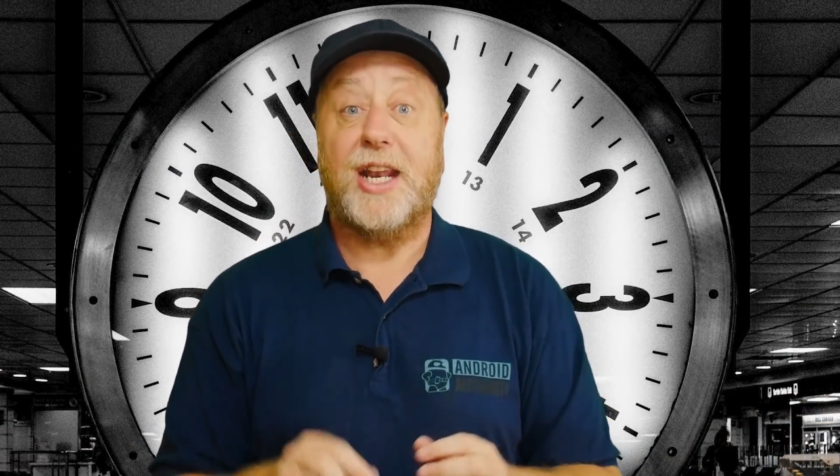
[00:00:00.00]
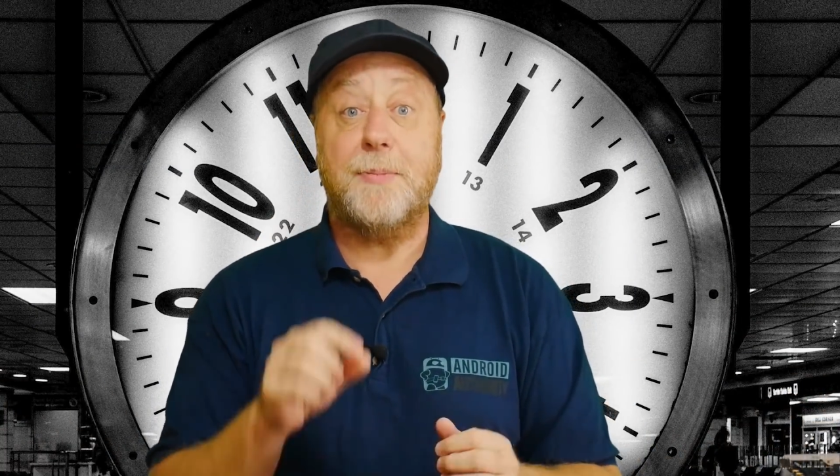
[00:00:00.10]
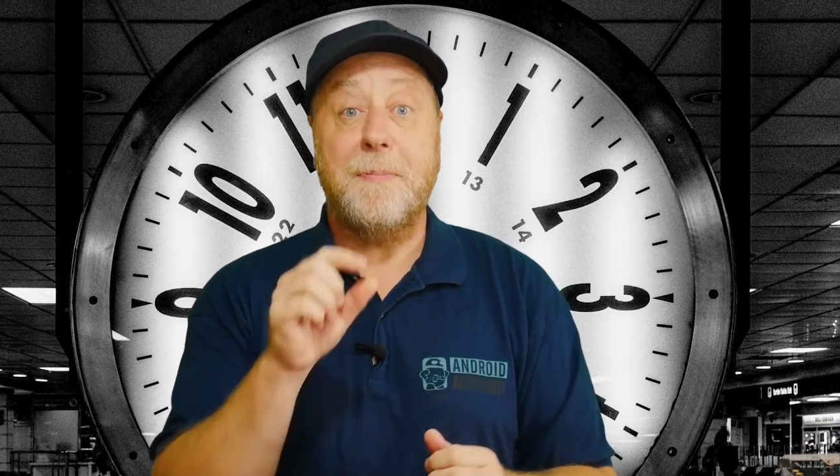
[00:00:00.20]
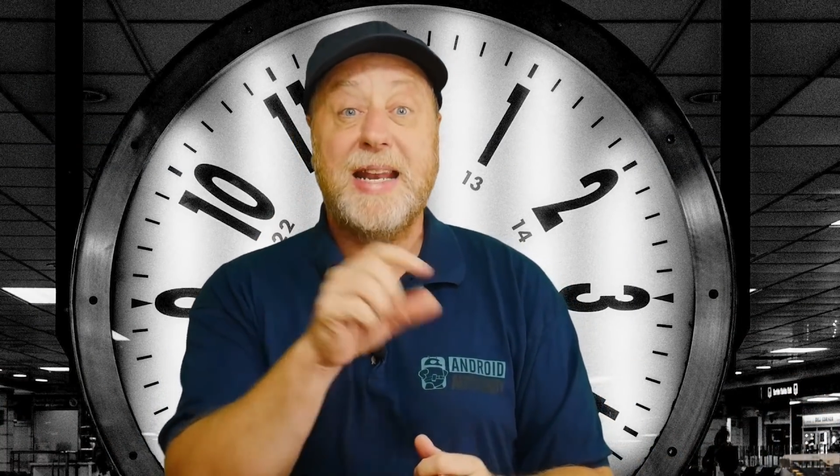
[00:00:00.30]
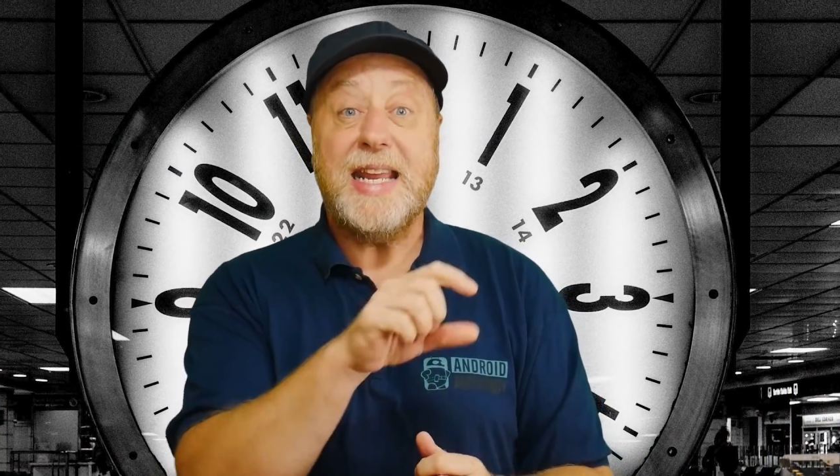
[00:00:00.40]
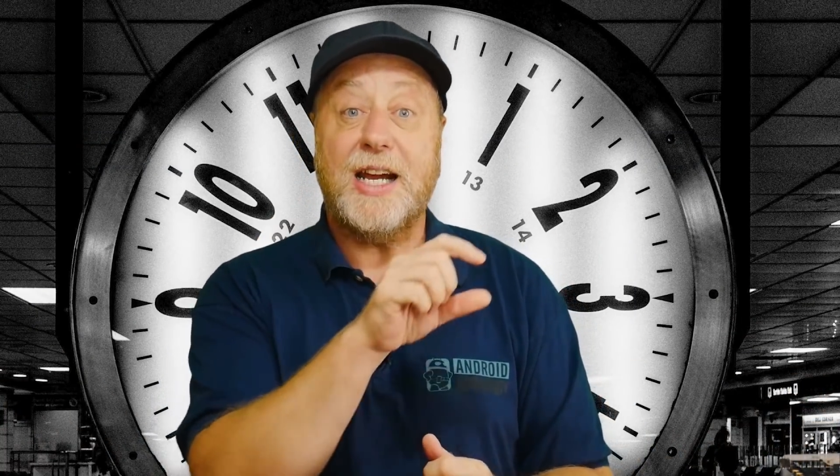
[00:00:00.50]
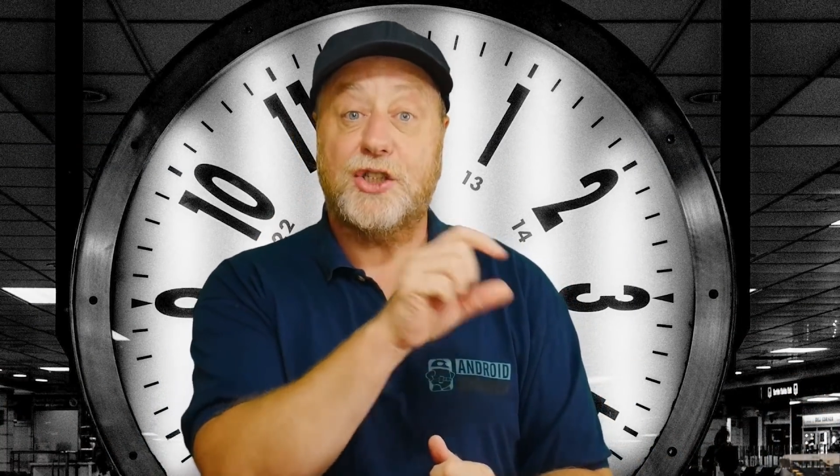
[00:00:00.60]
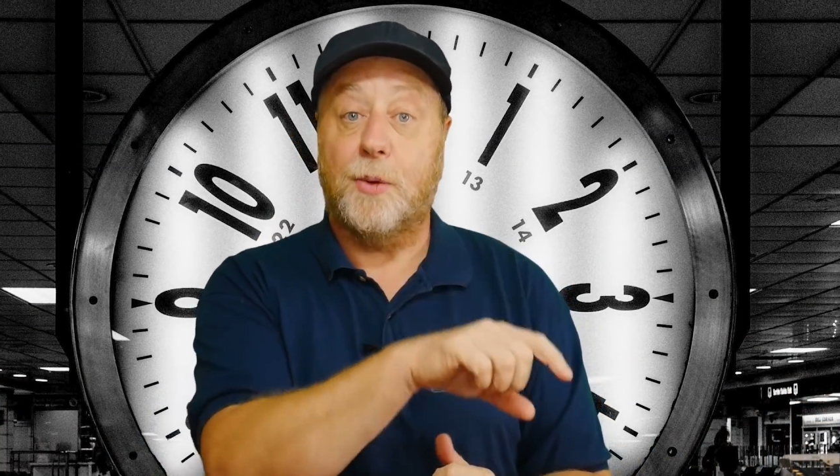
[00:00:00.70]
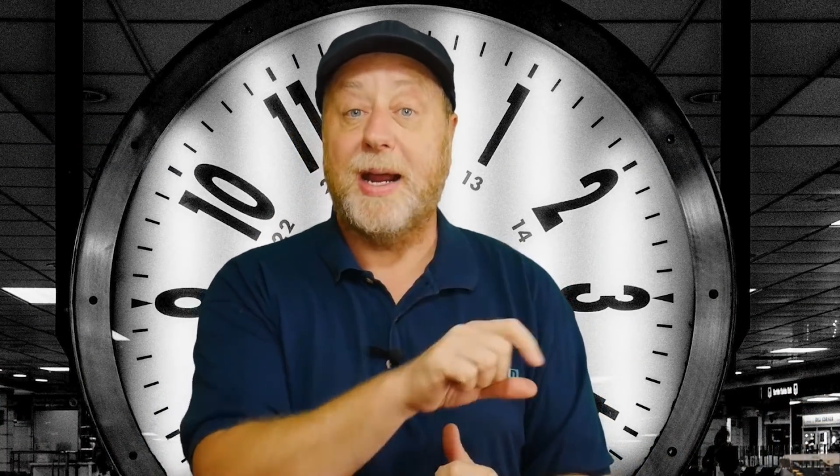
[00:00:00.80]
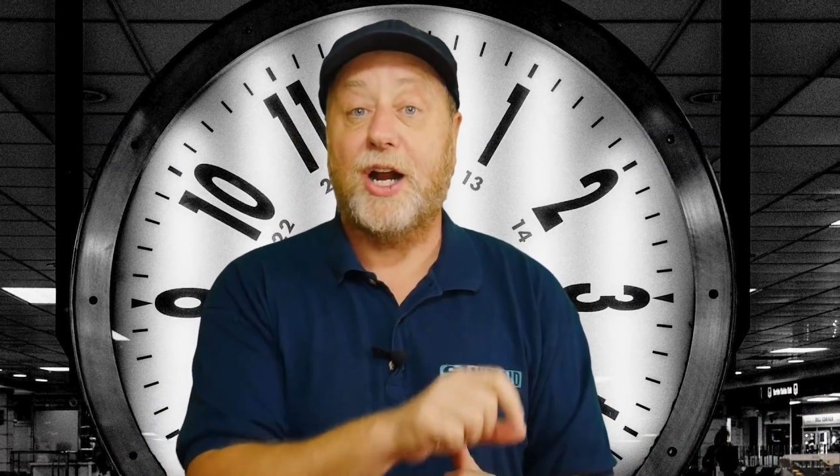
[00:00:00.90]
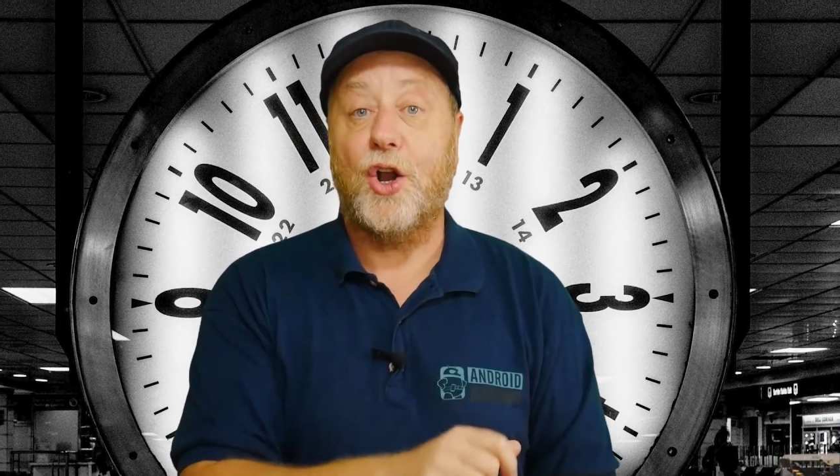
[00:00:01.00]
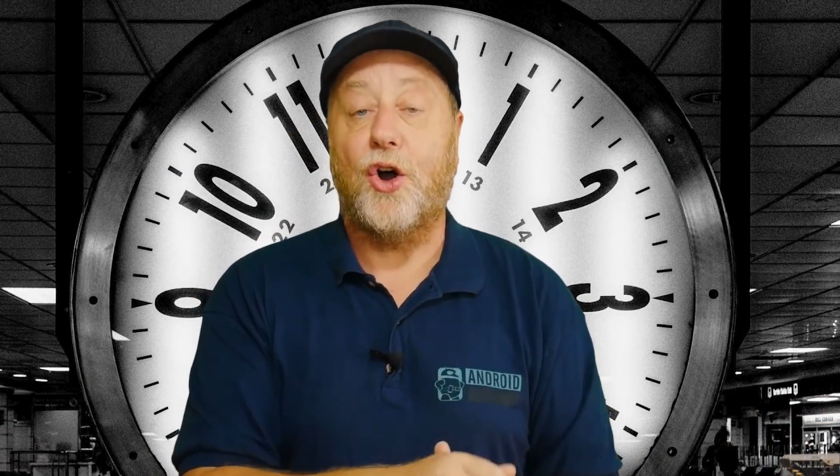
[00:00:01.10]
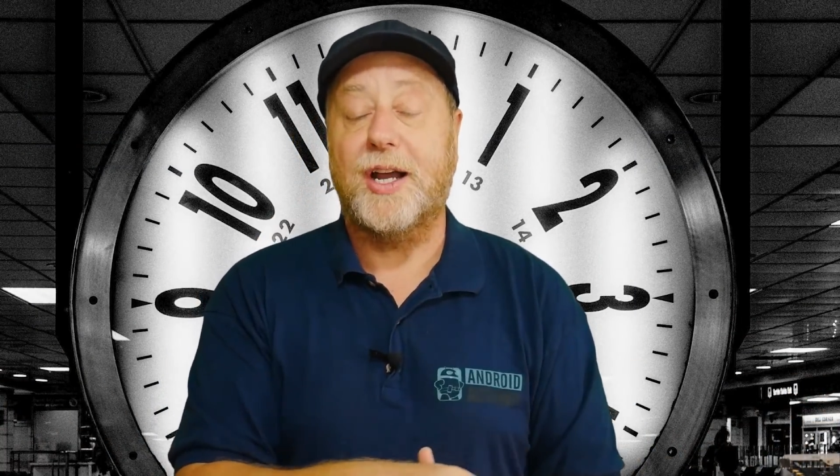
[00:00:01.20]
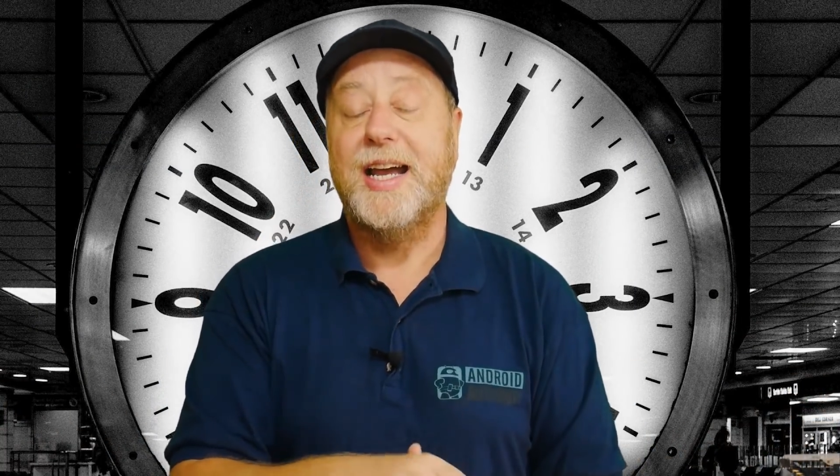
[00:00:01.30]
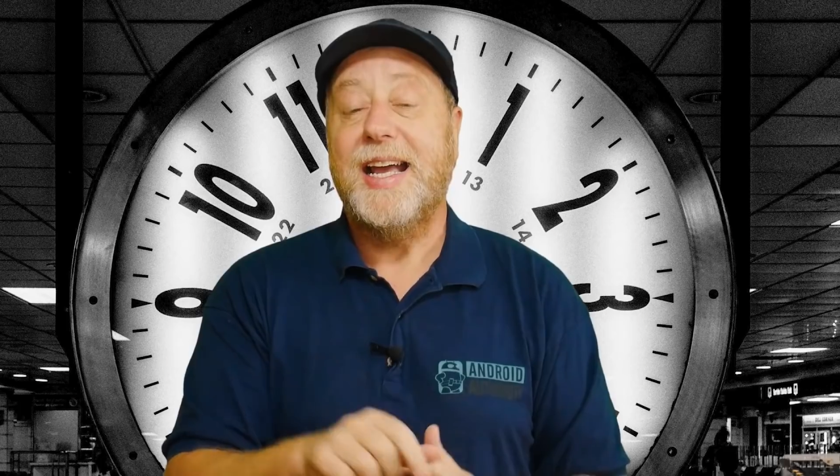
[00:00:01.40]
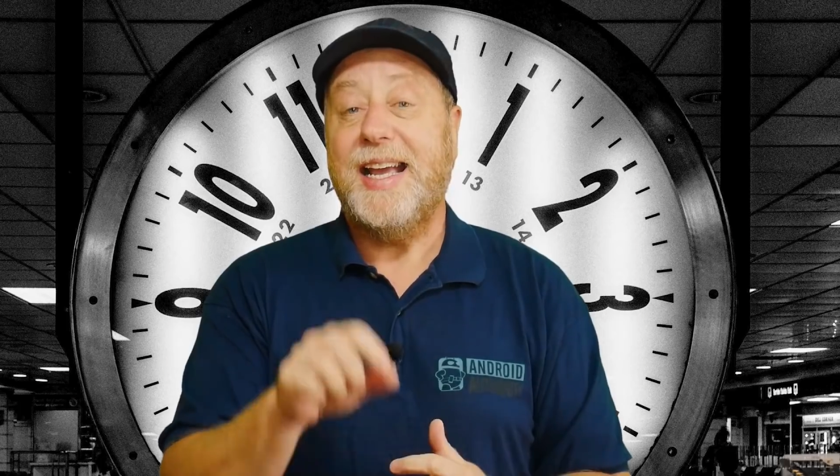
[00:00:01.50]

that mini atomic clock